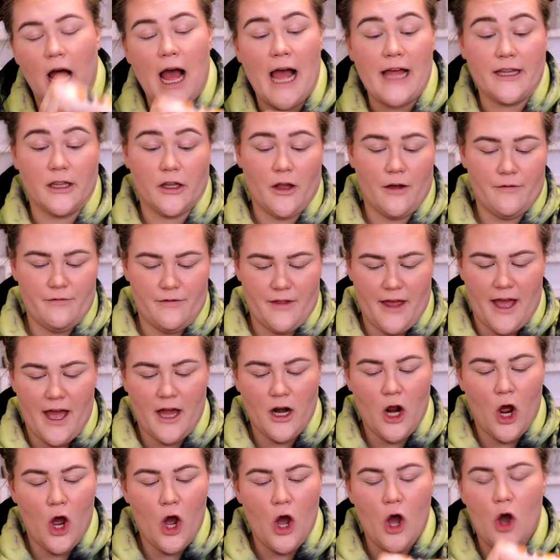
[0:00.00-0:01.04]
I love
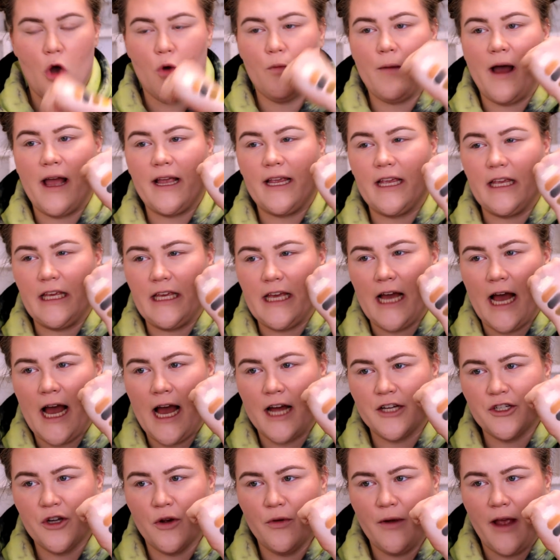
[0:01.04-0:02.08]
that. Oh my
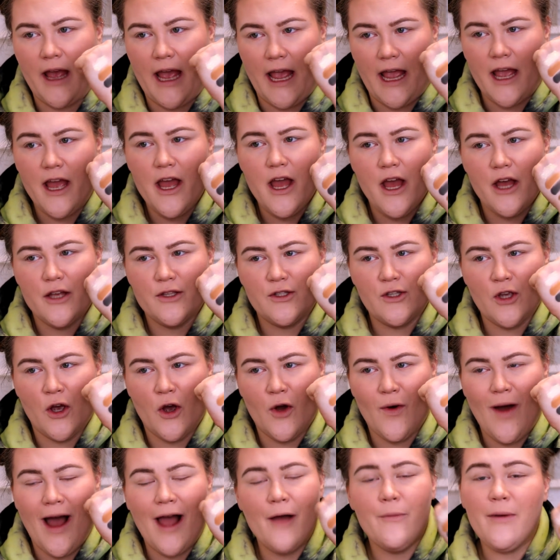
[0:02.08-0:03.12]
gosh. Okay.
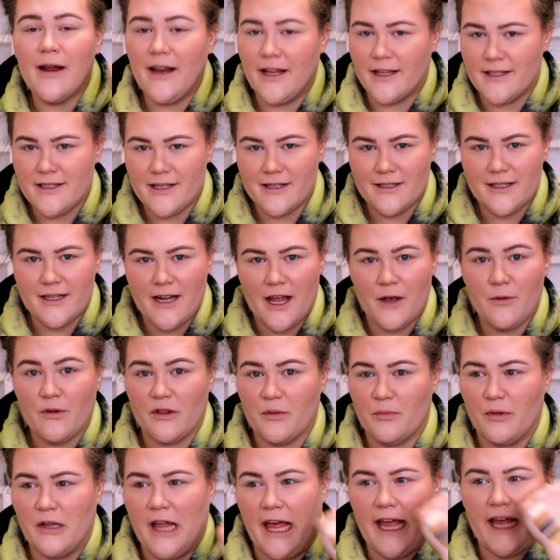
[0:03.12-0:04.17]
So I went into today
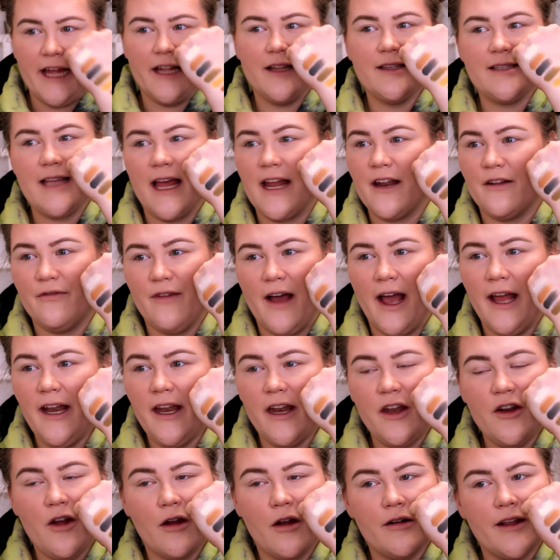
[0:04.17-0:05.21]
with plans and if I
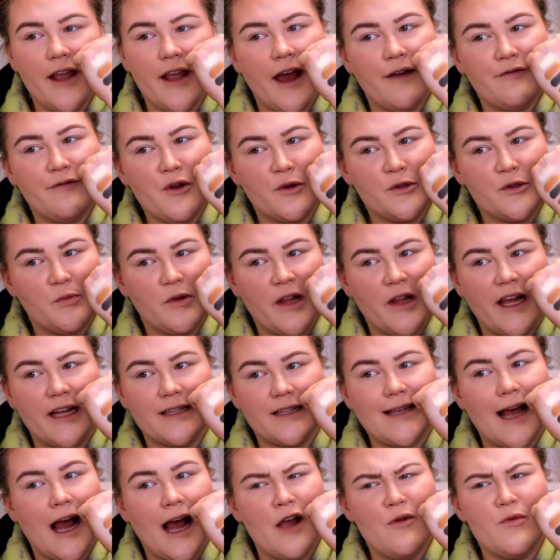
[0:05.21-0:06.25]
didn't already have those
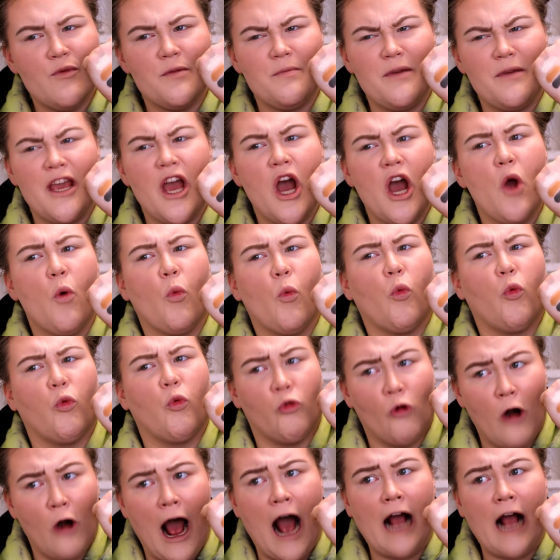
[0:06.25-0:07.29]
plans, I would be
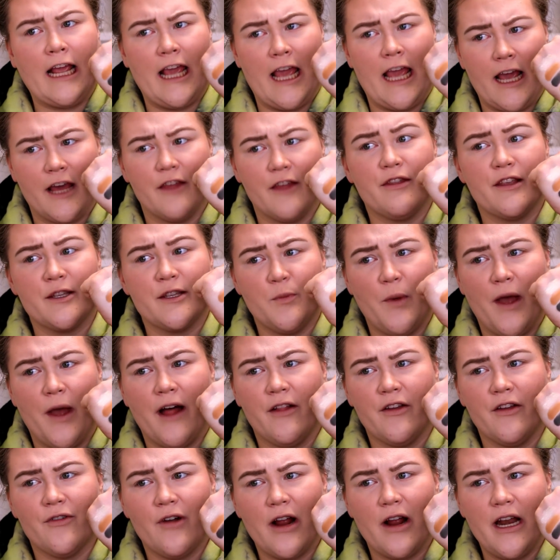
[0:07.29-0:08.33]
rocking this
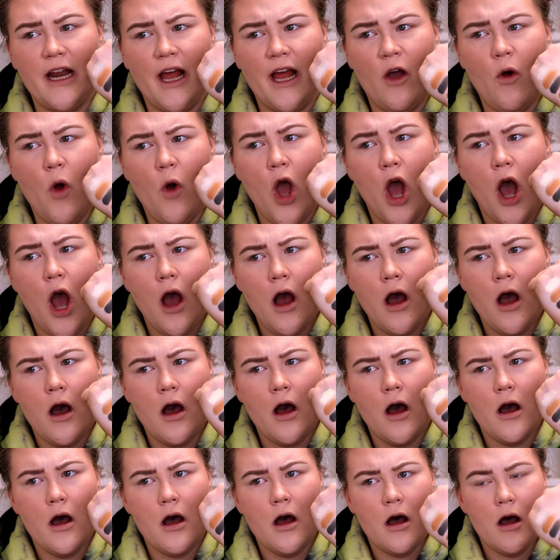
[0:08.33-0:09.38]
palette right now.
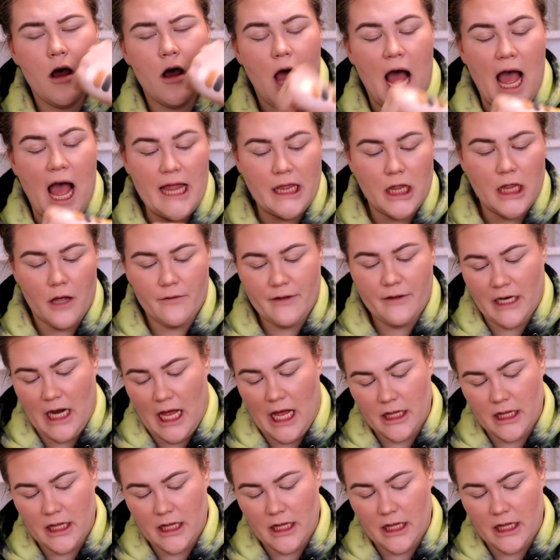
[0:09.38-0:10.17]
I love it.